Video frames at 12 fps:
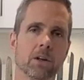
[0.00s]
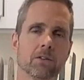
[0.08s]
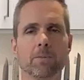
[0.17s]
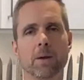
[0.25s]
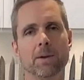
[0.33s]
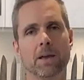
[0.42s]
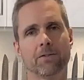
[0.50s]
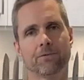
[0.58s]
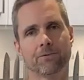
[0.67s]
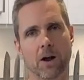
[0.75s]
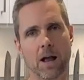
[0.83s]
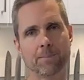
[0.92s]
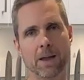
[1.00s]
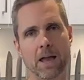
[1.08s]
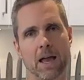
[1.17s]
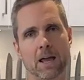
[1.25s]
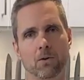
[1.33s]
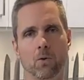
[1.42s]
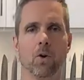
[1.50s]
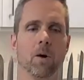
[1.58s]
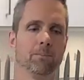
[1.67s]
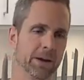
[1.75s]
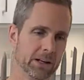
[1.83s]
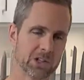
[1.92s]
there may be a fry pan or a
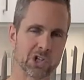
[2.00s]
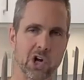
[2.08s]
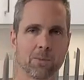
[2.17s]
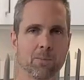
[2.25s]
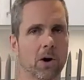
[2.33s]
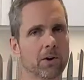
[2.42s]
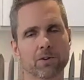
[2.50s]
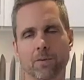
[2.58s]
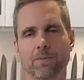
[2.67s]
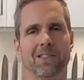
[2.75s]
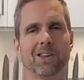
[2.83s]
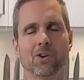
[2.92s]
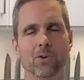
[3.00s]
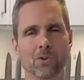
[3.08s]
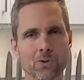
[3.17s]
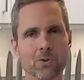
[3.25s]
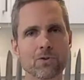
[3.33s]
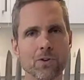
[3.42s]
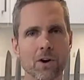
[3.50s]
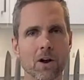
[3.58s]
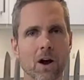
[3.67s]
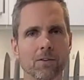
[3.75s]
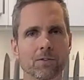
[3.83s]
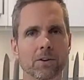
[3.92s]
big stock pot or something that you don't use very
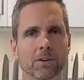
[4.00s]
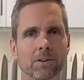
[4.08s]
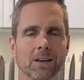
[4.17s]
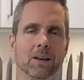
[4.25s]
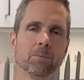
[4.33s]
often.